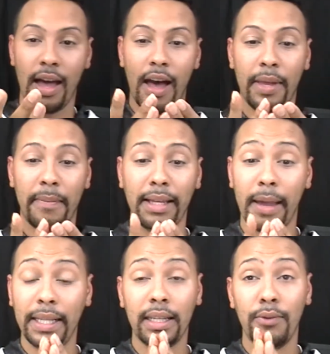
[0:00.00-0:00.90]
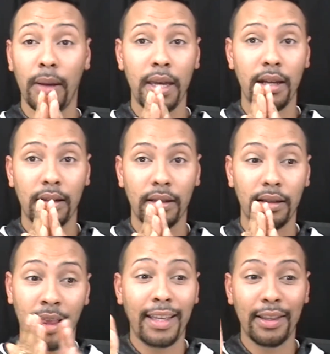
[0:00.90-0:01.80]
And I basically rub it
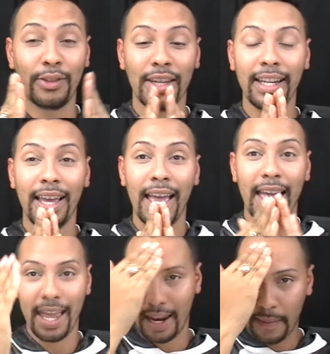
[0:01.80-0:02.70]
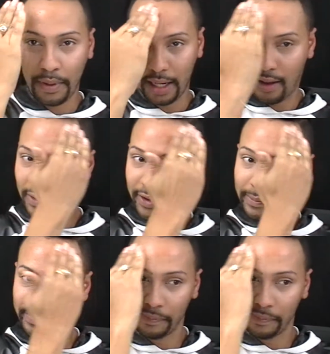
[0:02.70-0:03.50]
like lotion, and I put it all over.